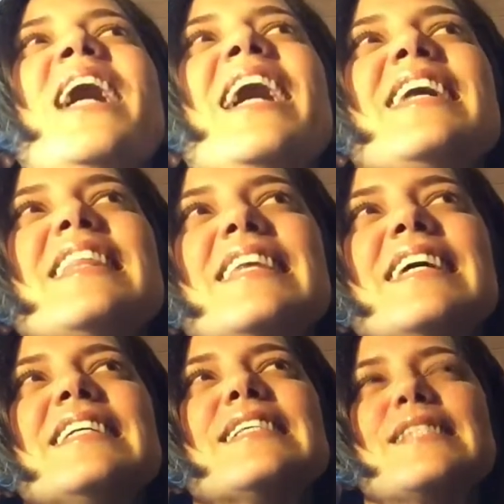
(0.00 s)
I
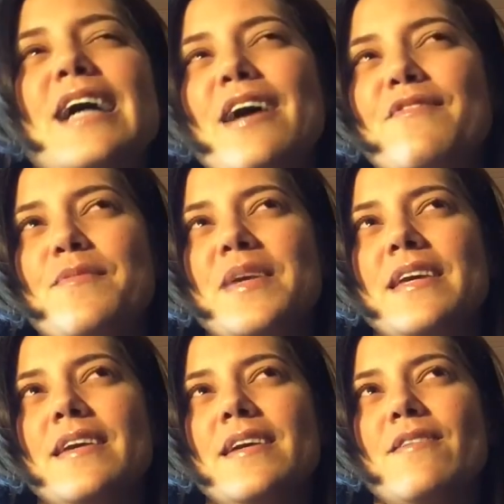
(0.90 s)
think it's a tie for
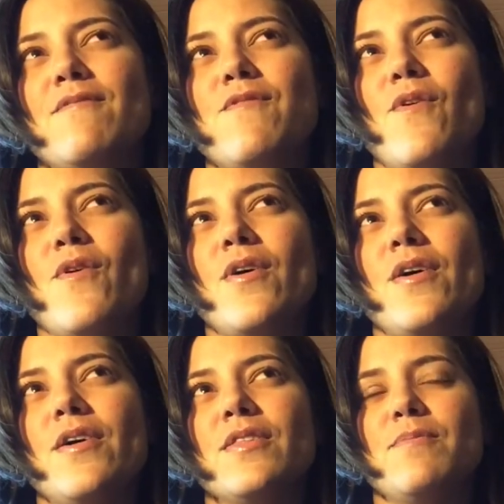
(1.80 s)
me
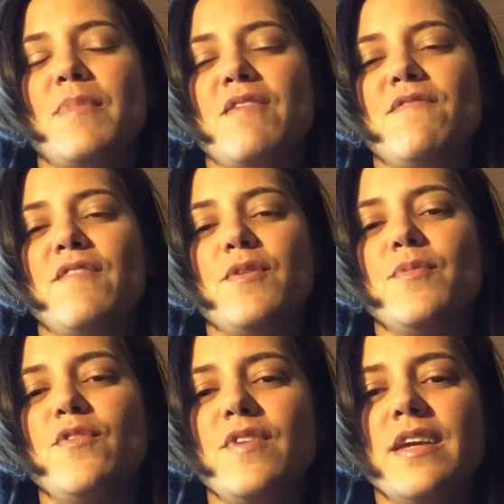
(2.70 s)
for my favorite
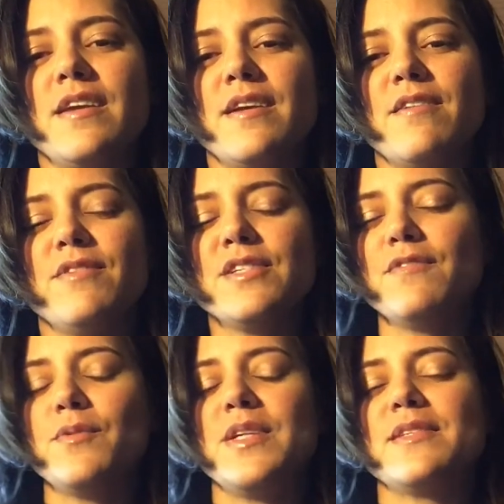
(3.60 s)
movie for
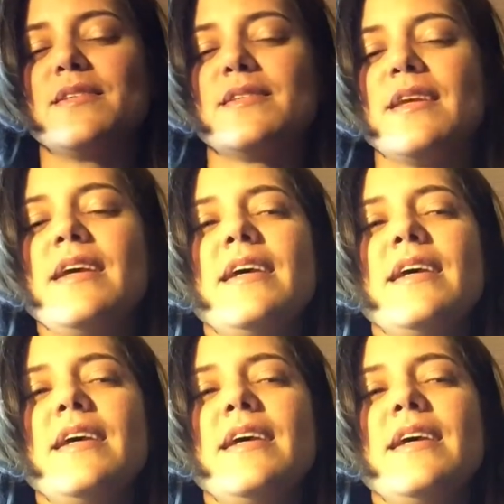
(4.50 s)
different reasons.